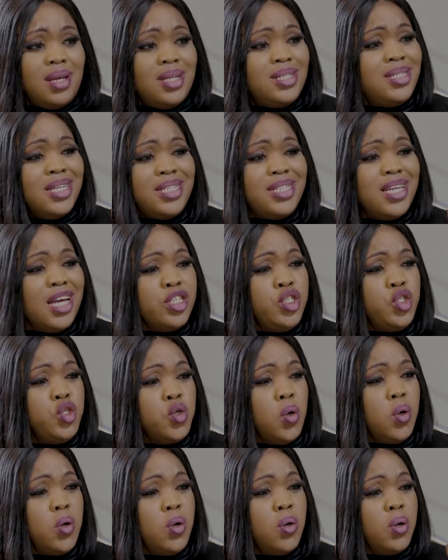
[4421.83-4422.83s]
Is this a
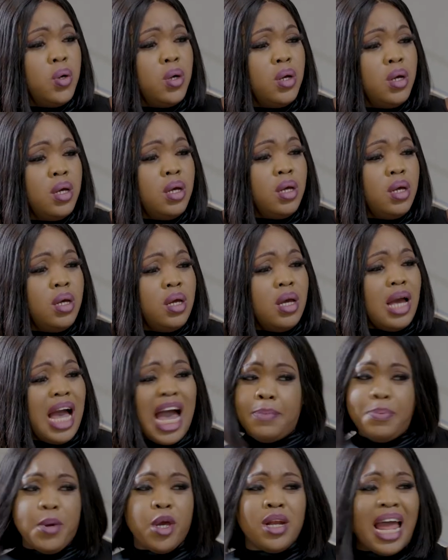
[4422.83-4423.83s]
joke?
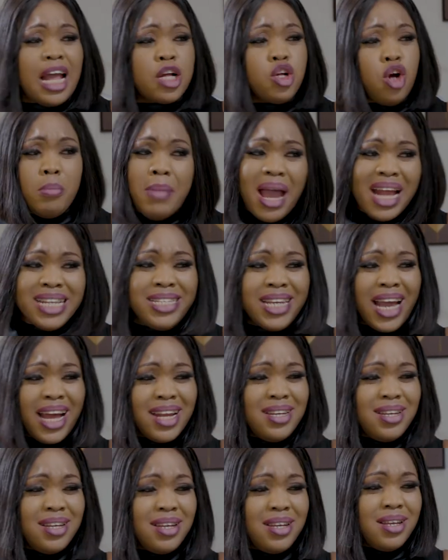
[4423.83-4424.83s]
I feel like a
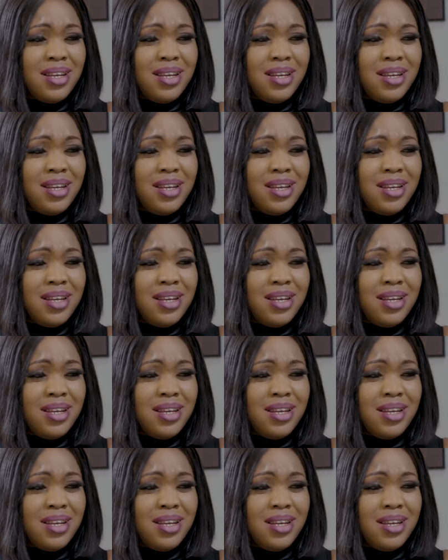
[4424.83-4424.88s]
comedian.